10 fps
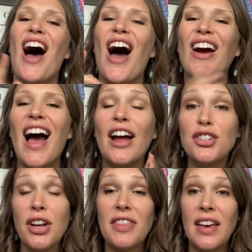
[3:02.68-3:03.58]
Our
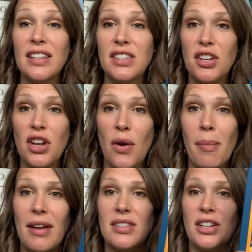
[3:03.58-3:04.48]
100 Things to Know
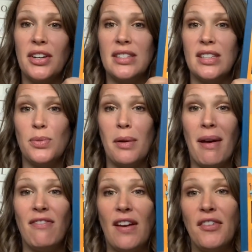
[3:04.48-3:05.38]
About series is one of my
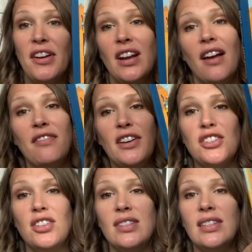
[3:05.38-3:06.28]
favorite
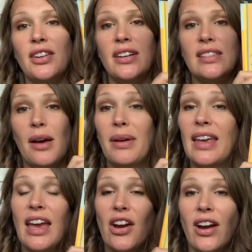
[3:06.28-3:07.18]
nonfiction series that we
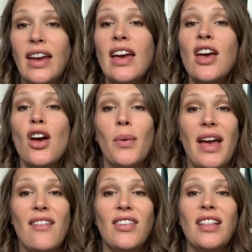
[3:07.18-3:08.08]
carry. We
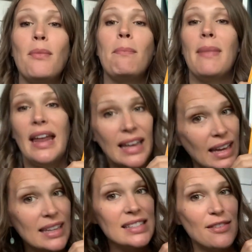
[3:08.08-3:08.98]
have
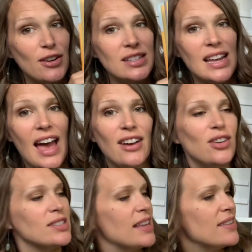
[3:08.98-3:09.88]
many different
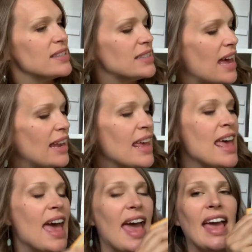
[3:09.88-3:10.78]
titles in the set,
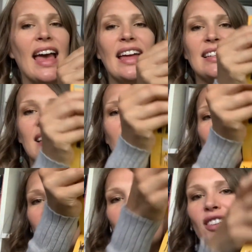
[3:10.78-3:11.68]
and your
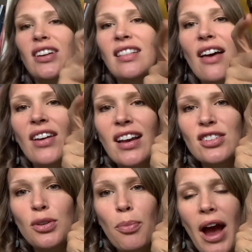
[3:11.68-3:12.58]
kids are going to love it
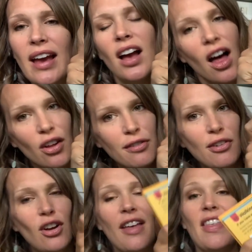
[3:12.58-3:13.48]
because they're bright and
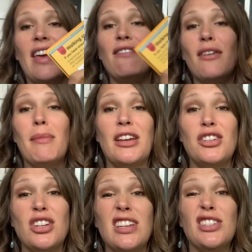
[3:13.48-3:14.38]
colorful, and the
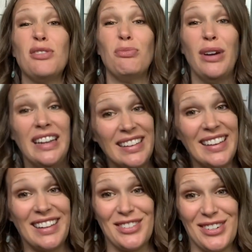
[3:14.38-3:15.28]
information is really
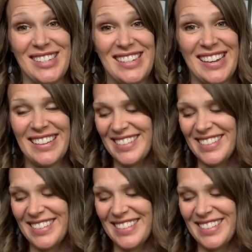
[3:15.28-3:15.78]
interesting.